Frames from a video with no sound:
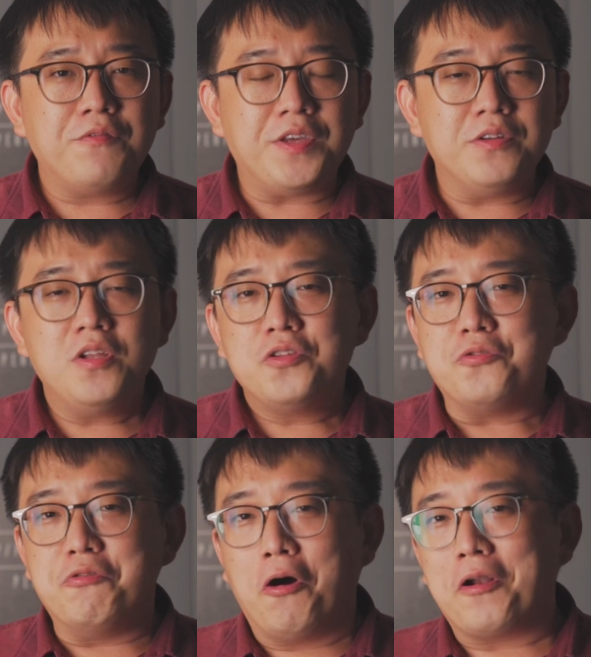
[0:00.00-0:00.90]
feel to
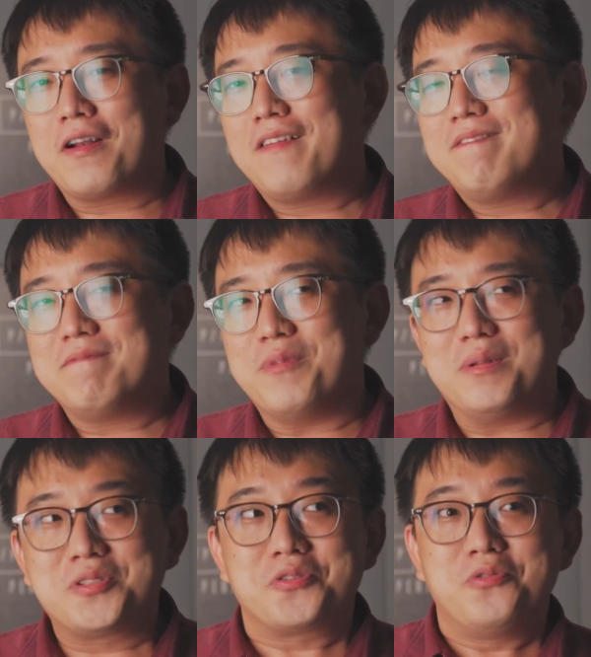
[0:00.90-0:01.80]
not
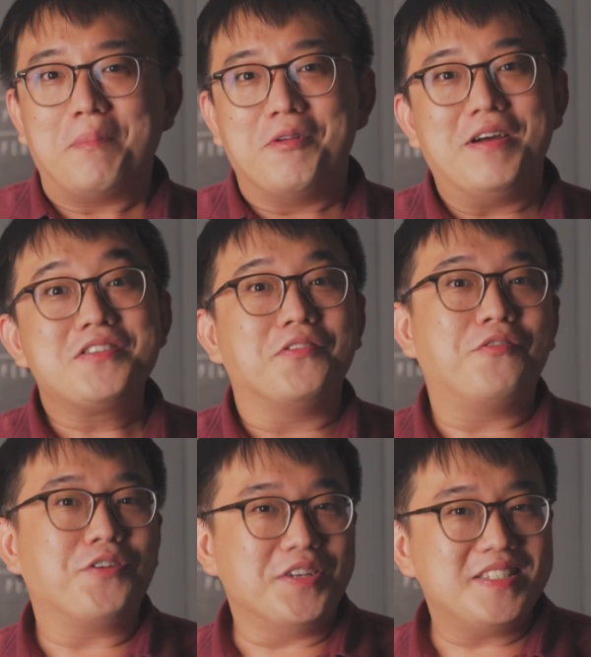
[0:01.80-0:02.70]
screw up the rest of the
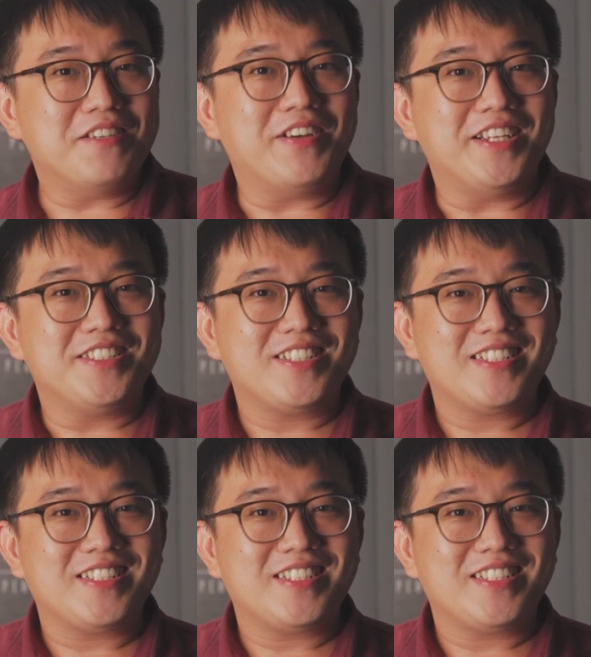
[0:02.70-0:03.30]
frequency range.